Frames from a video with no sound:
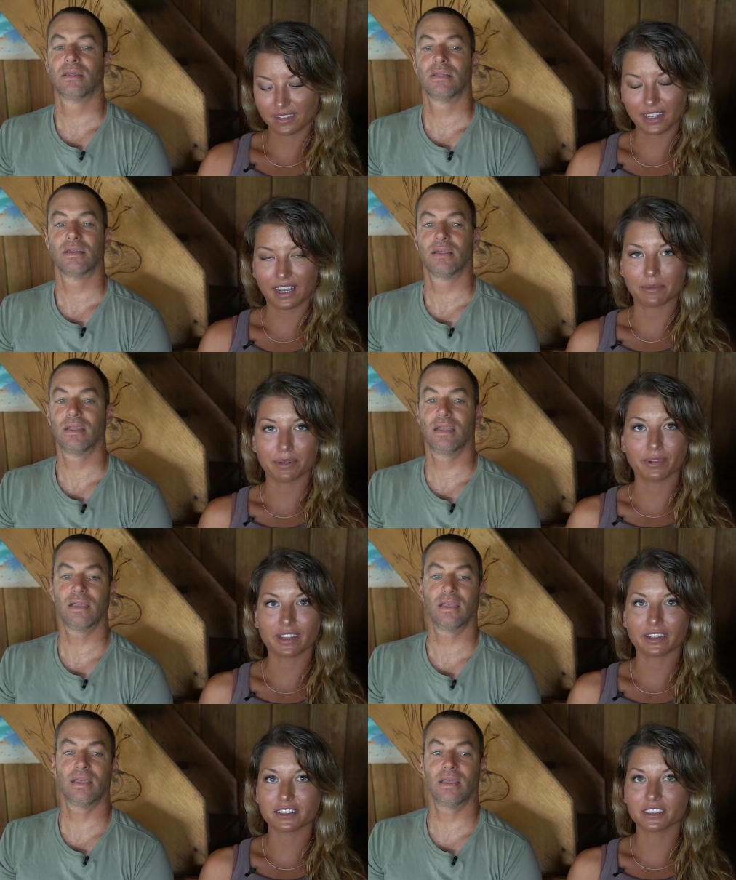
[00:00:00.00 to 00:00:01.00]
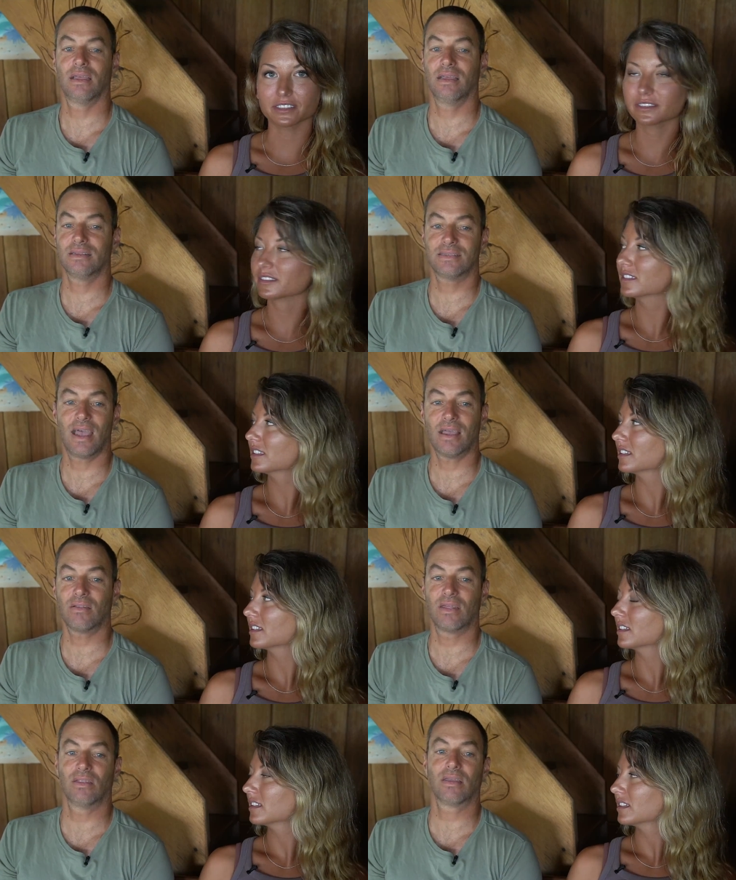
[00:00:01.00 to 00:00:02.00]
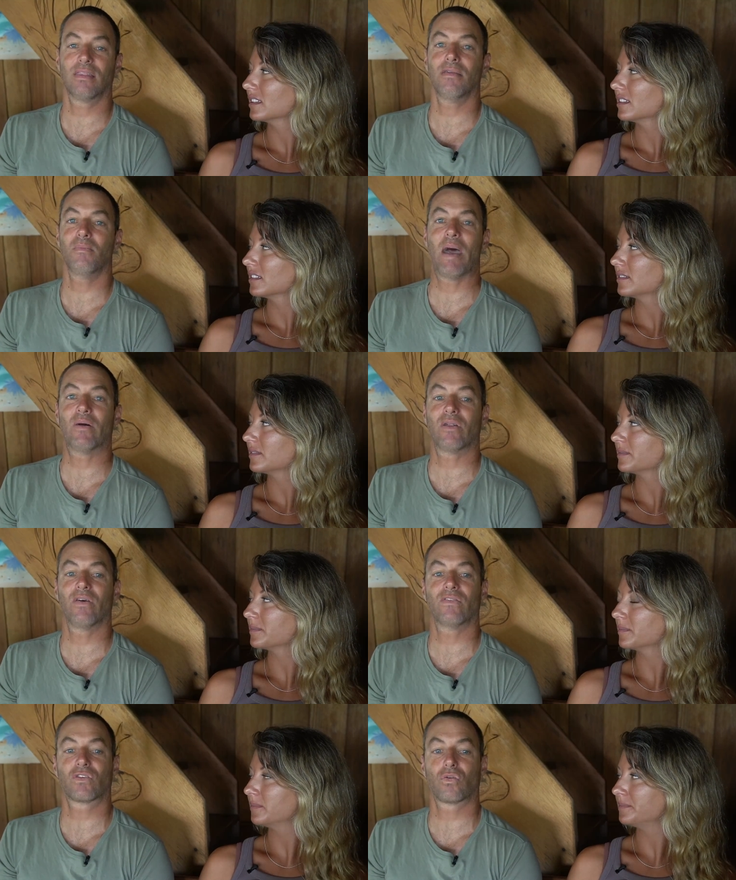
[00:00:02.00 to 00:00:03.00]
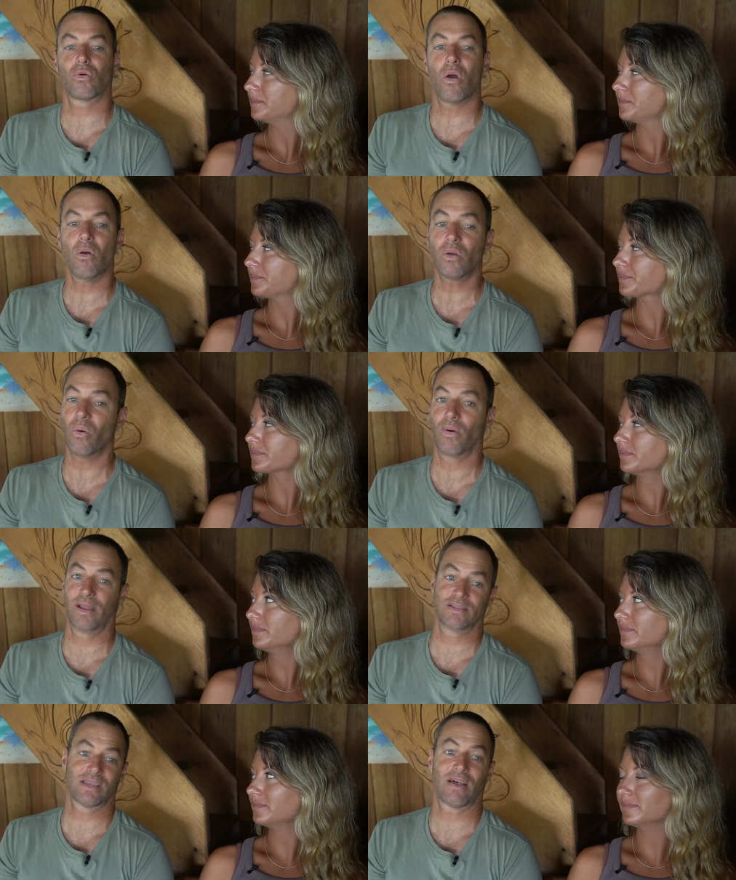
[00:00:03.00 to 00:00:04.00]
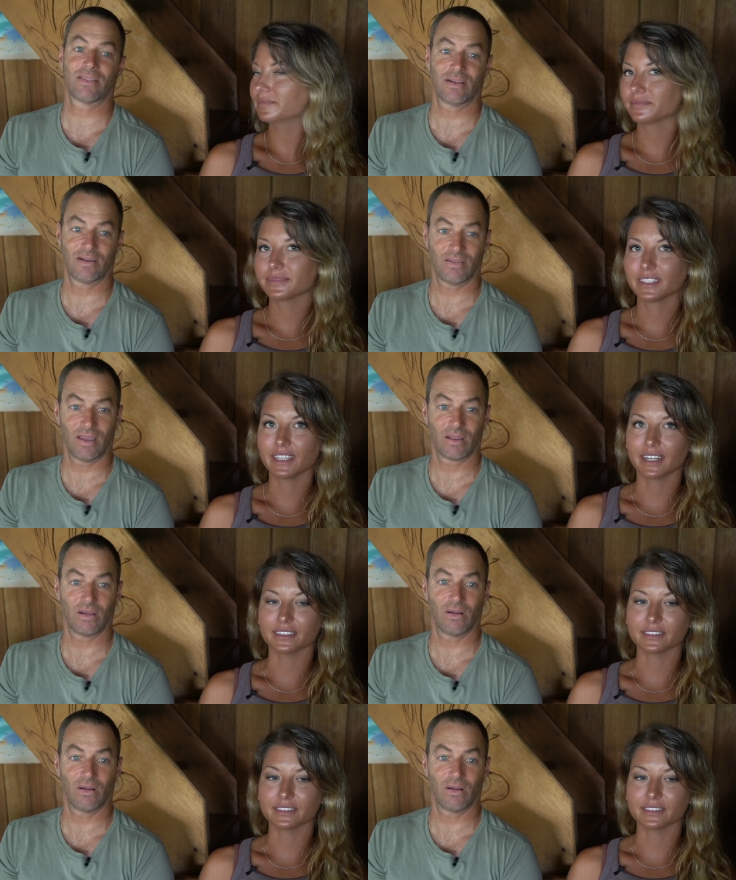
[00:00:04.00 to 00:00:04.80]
Speaker 1: happen with that too.
Speaker 2: Exactly, and look at the amount of Crow coins out there.
Speaker 1: ICP